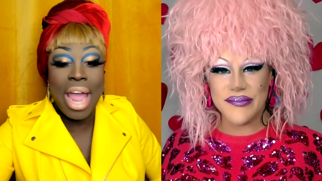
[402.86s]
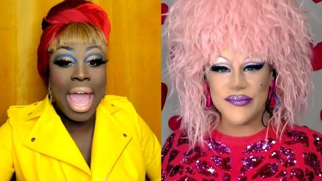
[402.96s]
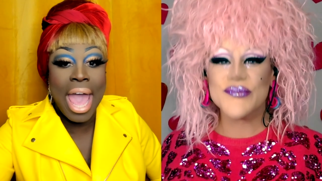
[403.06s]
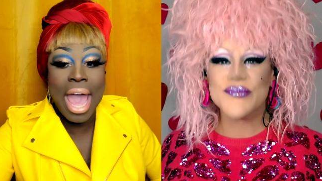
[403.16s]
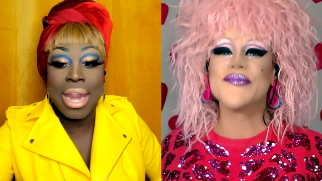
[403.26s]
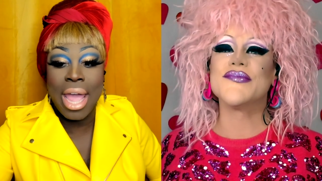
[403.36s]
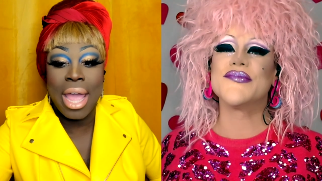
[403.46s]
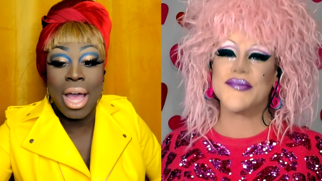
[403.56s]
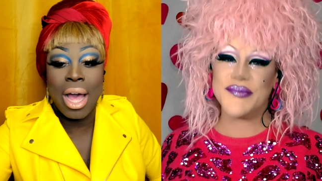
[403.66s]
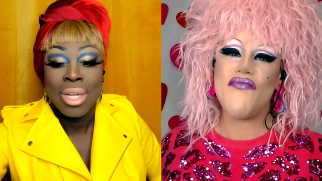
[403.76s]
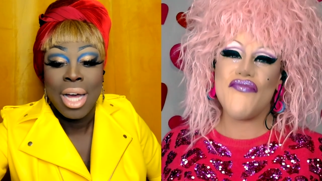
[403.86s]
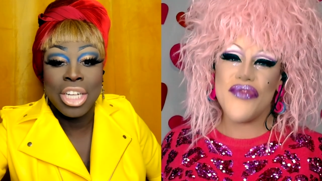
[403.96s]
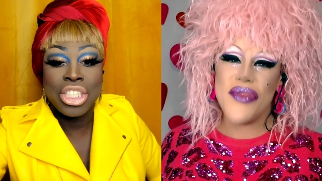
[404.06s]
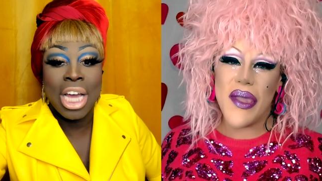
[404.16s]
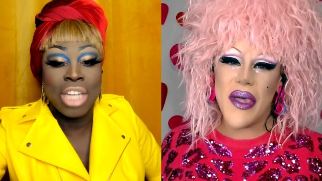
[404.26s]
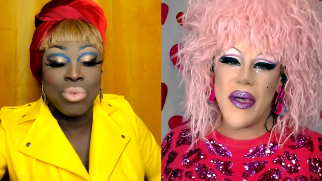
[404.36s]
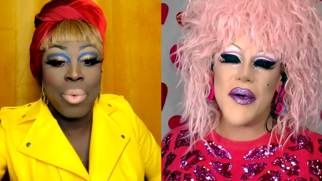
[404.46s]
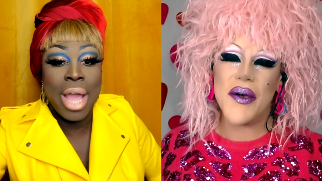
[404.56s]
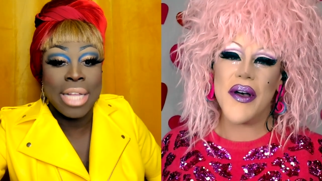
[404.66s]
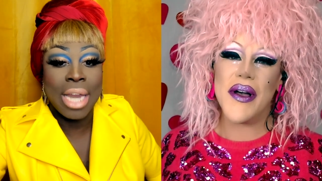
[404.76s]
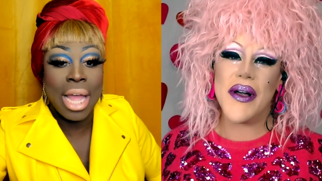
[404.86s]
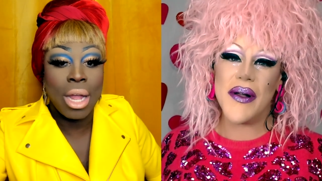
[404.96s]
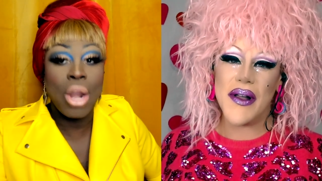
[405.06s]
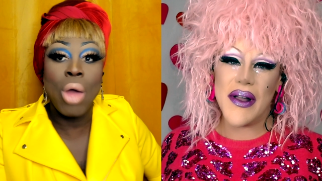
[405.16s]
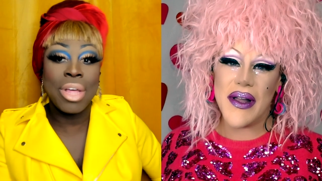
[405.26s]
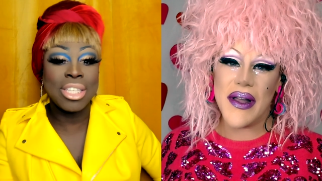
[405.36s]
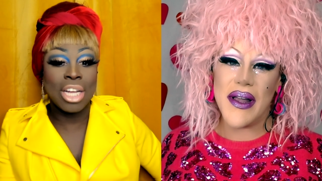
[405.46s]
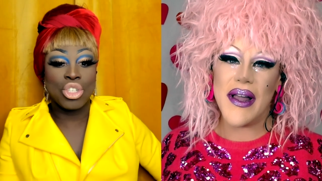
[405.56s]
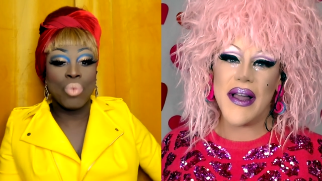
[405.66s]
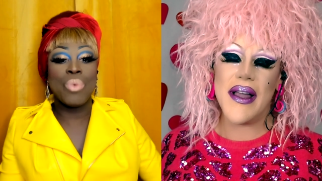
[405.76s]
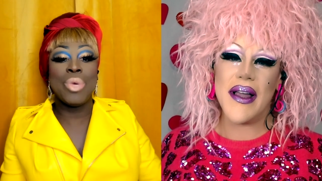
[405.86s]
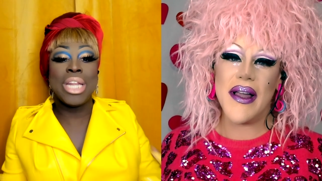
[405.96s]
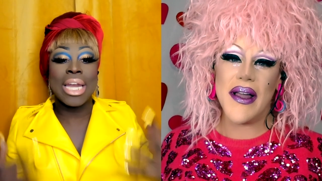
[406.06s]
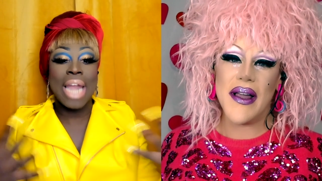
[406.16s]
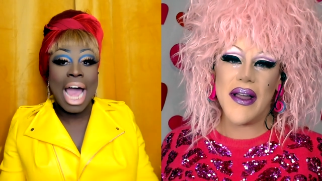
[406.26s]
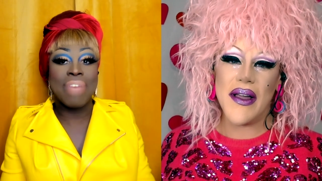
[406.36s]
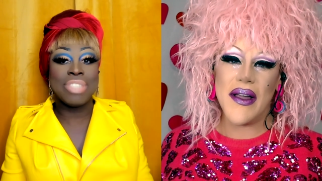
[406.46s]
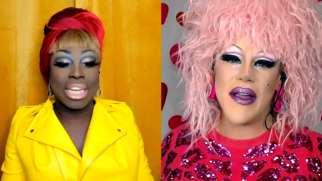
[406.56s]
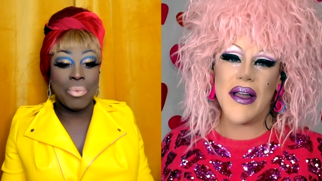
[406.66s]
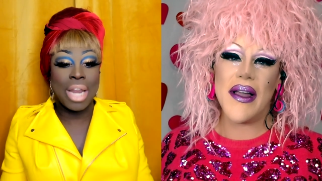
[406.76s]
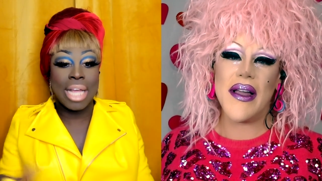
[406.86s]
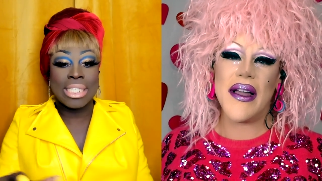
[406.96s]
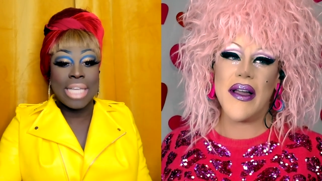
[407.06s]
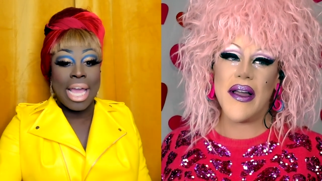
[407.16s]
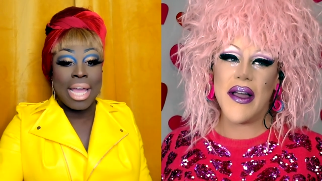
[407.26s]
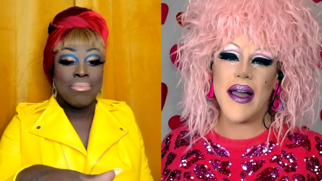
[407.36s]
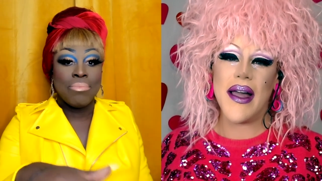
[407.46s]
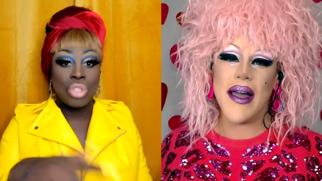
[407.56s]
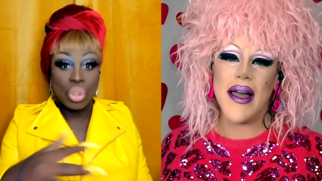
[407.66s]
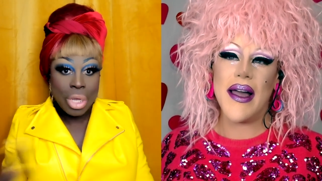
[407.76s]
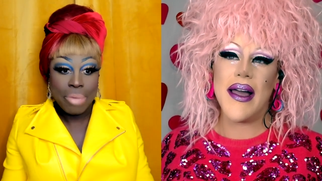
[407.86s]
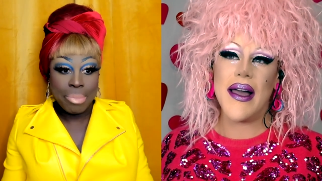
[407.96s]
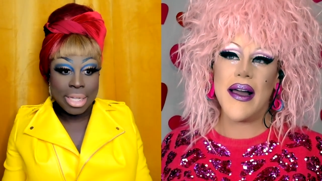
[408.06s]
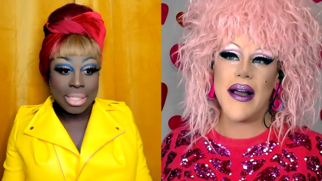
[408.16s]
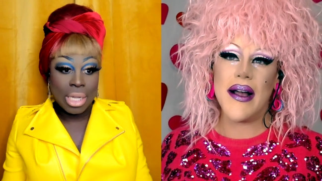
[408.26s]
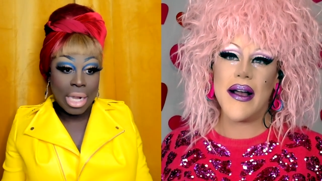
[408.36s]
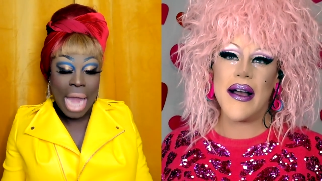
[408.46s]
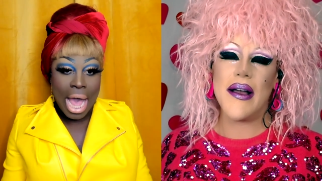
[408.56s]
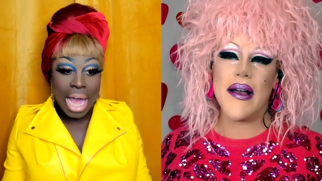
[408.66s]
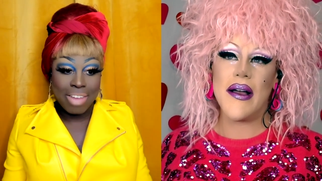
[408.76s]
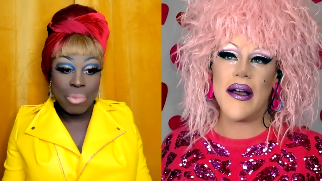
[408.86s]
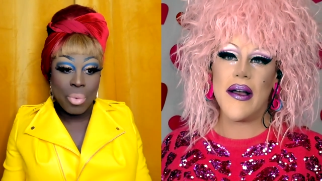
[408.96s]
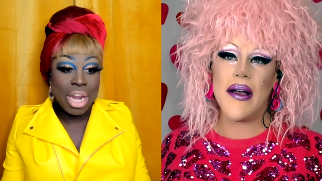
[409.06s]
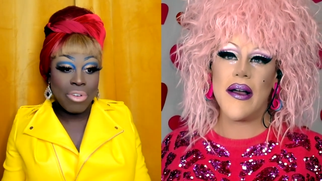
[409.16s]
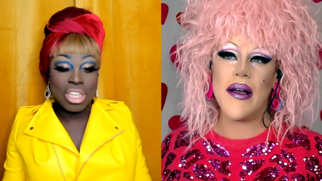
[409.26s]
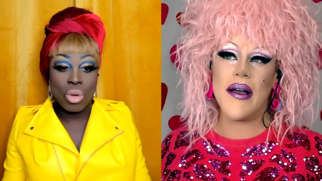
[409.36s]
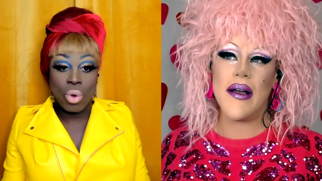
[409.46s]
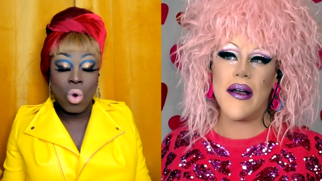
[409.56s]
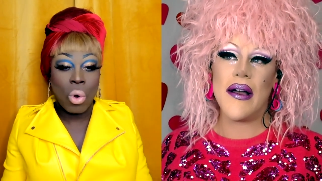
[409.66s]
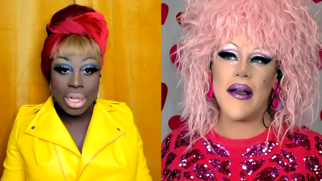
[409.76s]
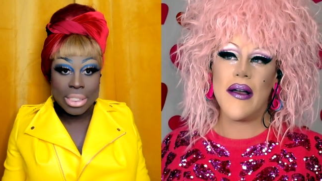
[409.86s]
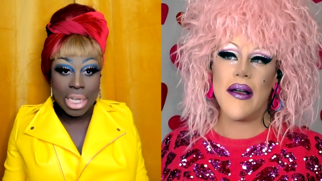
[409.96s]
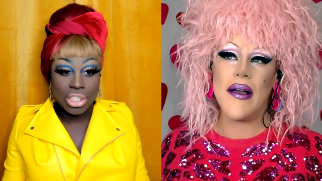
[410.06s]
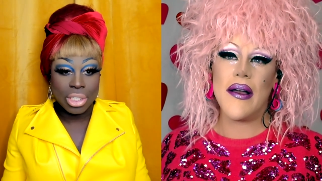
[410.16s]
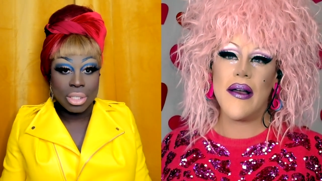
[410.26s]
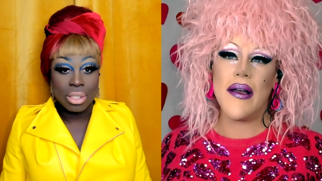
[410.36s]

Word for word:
Speaker 1: had a challenge where we had to like, no, that's not true. We did live sing. We like sang street meets live, but we never did a recording session.